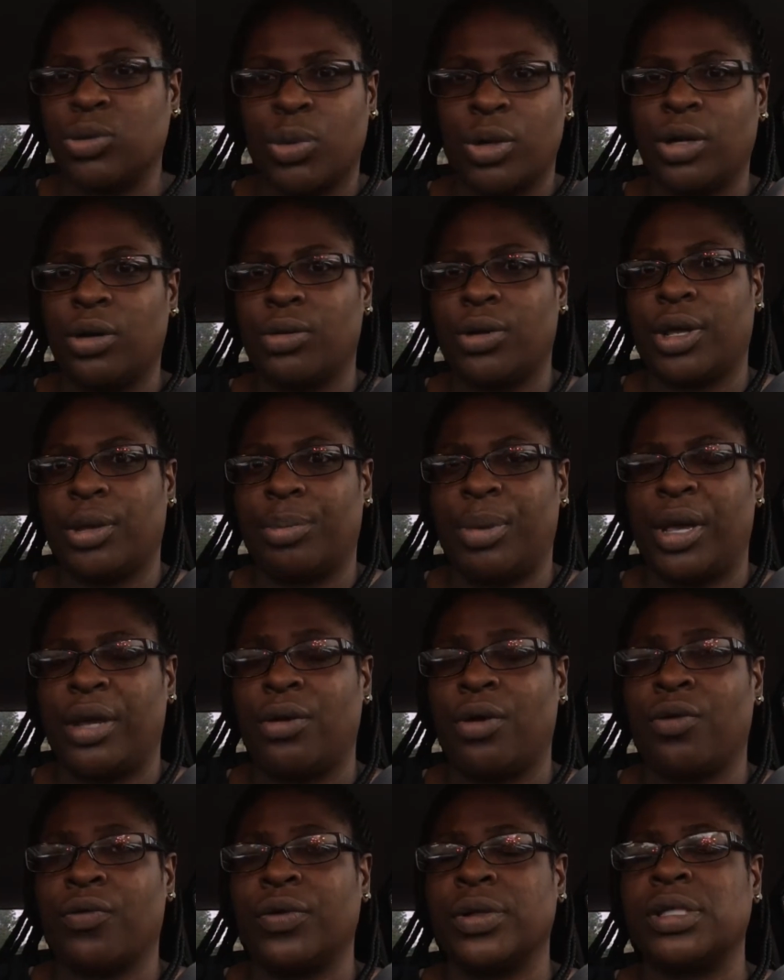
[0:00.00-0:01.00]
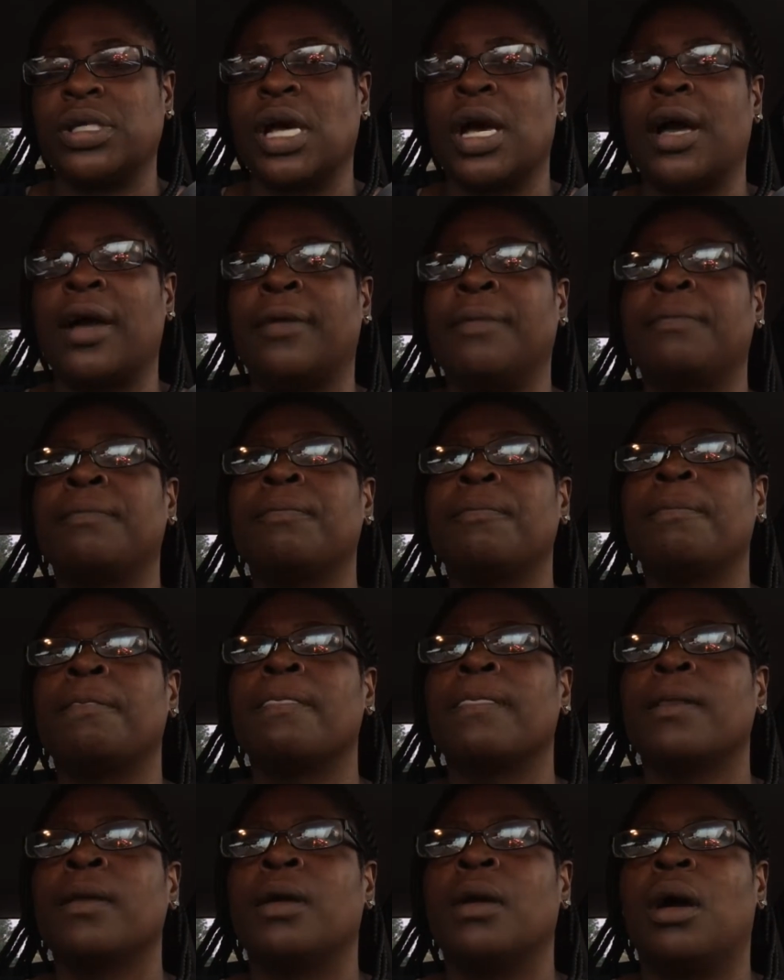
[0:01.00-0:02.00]
We don't get paid overtime
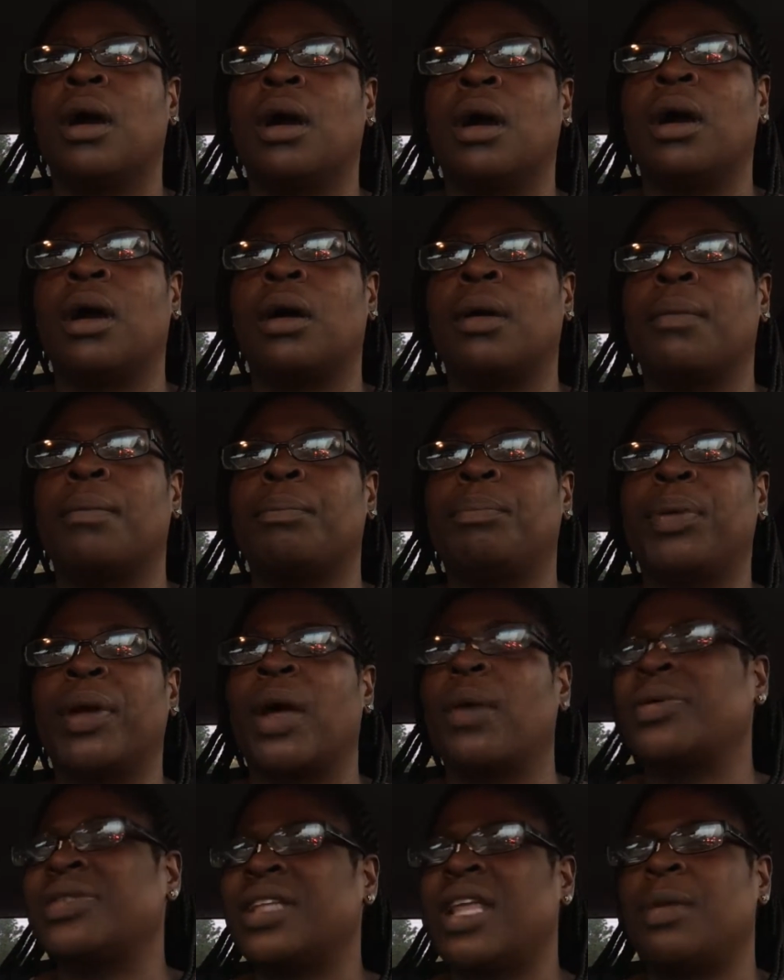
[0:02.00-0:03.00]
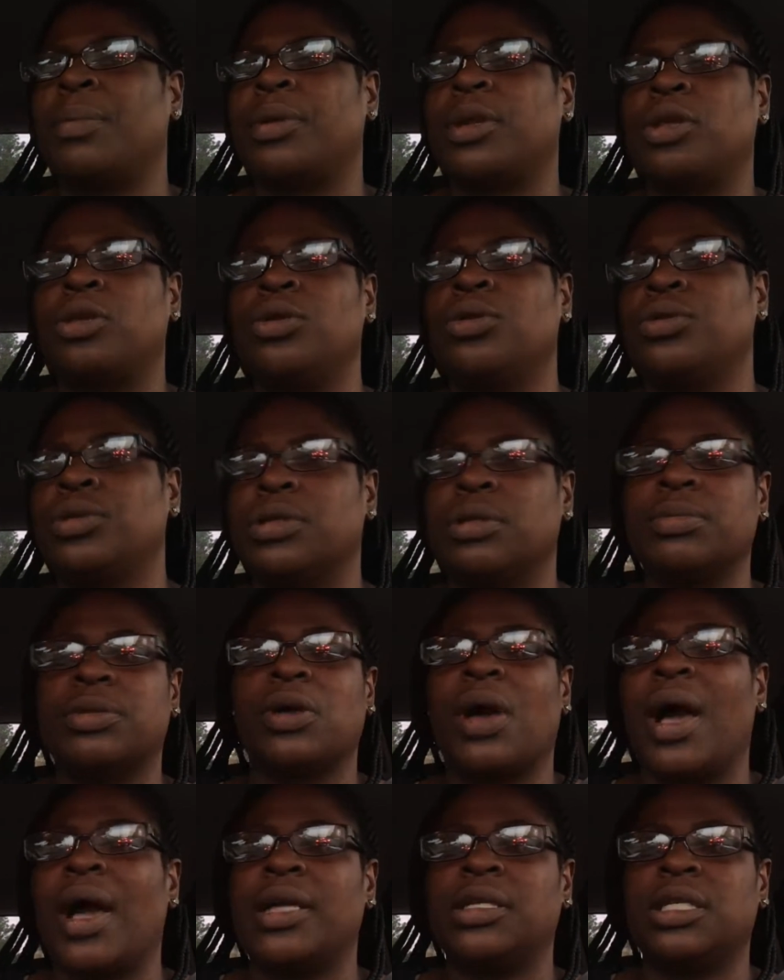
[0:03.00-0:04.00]
um, but I wasn't able to use them.
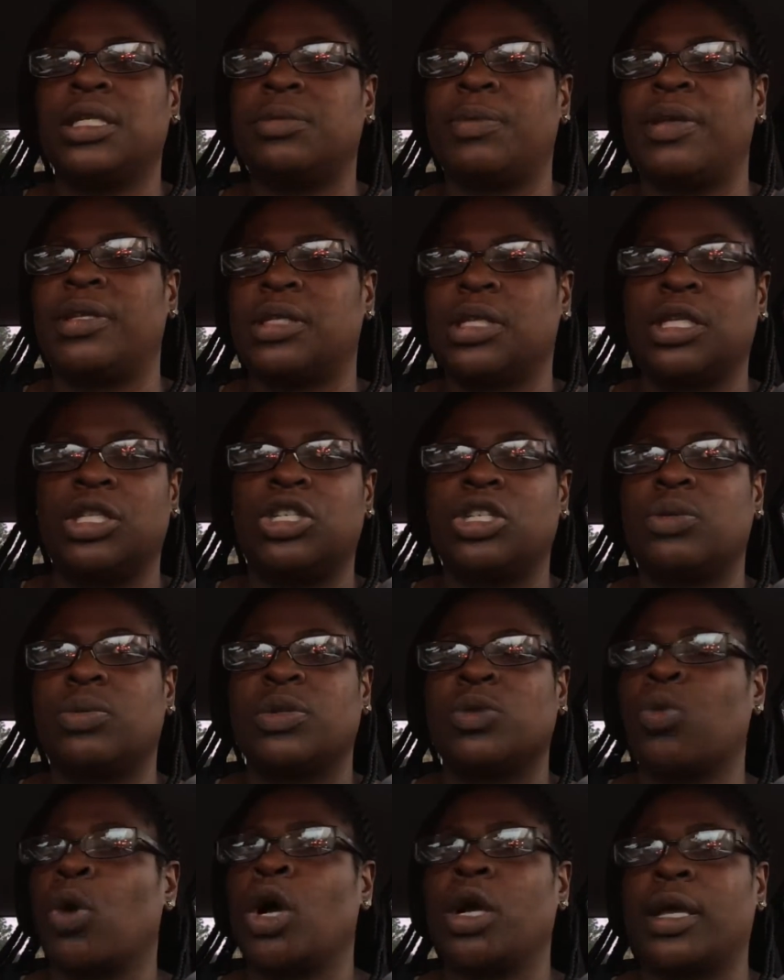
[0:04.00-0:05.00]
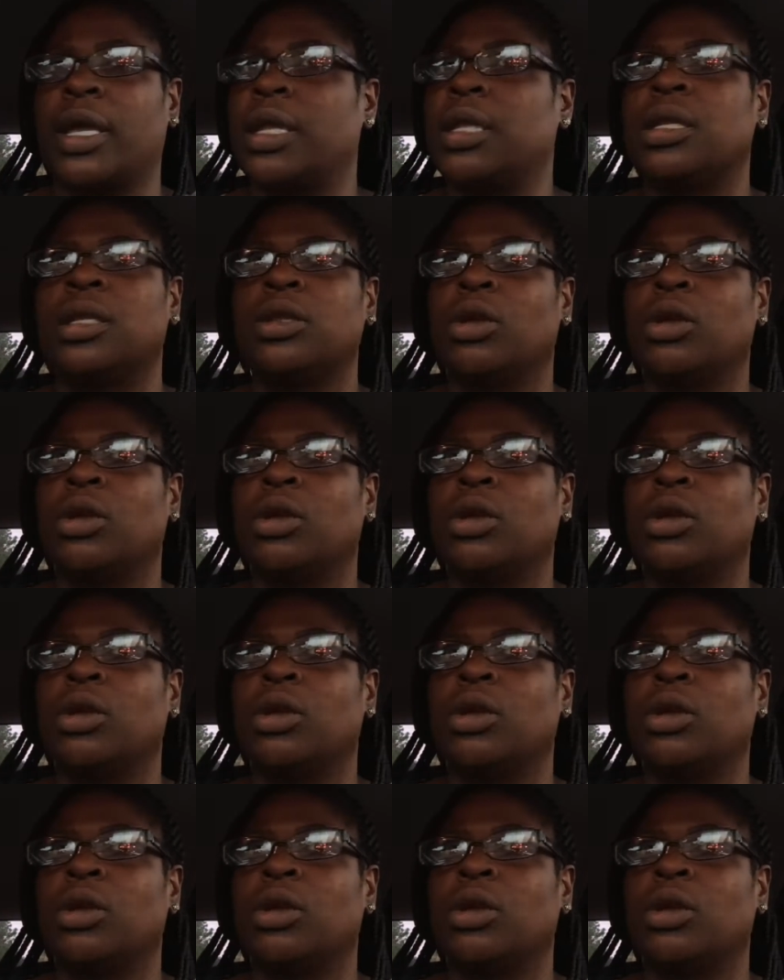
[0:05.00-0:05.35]
So I just basically just was working.